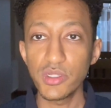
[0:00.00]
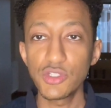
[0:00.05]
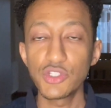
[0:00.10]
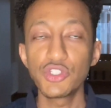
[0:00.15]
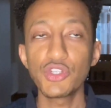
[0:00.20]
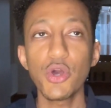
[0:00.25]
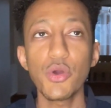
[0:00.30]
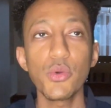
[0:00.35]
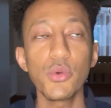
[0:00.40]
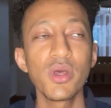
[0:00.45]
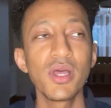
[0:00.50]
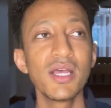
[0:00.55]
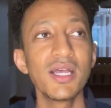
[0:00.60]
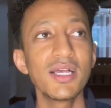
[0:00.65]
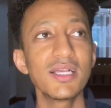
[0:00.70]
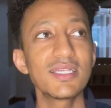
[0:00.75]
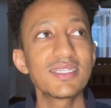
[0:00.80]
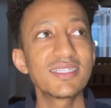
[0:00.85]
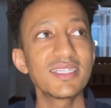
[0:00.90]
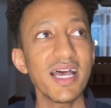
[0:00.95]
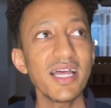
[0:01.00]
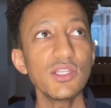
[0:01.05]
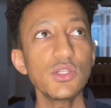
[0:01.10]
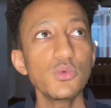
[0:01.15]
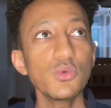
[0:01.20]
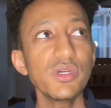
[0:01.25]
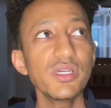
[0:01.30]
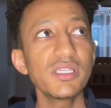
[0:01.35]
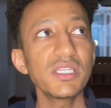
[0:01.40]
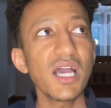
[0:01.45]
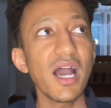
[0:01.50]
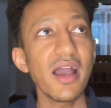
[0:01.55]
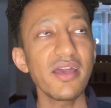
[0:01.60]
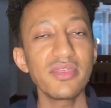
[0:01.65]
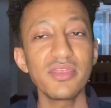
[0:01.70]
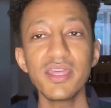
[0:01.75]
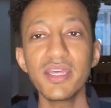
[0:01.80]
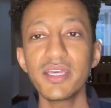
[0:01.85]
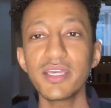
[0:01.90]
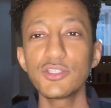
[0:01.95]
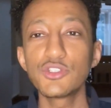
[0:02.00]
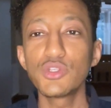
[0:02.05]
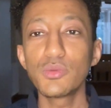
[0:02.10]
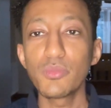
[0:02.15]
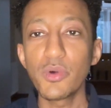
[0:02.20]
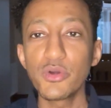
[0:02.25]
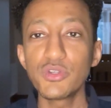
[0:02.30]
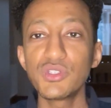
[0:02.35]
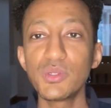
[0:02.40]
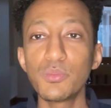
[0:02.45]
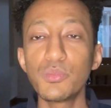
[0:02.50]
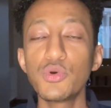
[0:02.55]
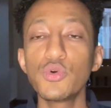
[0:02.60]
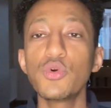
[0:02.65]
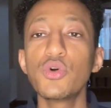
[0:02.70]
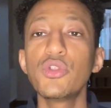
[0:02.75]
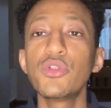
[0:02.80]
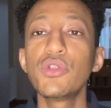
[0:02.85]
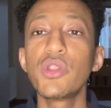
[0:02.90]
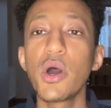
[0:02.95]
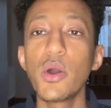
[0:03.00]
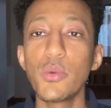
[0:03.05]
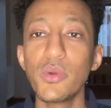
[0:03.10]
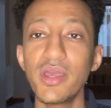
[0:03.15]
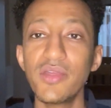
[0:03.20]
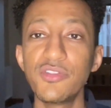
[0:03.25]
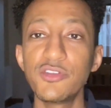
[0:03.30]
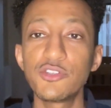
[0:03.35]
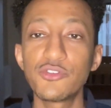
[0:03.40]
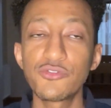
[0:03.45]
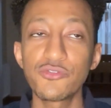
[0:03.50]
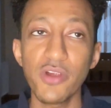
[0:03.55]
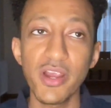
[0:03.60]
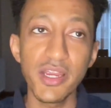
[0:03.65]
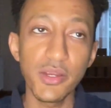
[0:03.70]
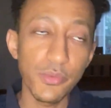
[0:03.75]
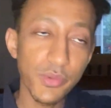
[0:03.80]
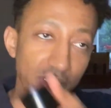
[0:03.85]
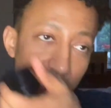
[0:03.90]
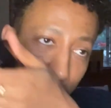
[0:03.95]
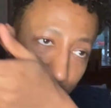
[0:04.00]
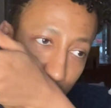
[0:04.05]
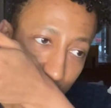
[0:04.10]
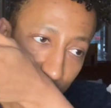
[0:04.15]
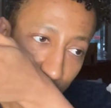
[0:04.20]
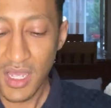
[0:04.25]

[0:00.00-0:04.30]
So sandalwood, I think, is the most important note in this fragrance.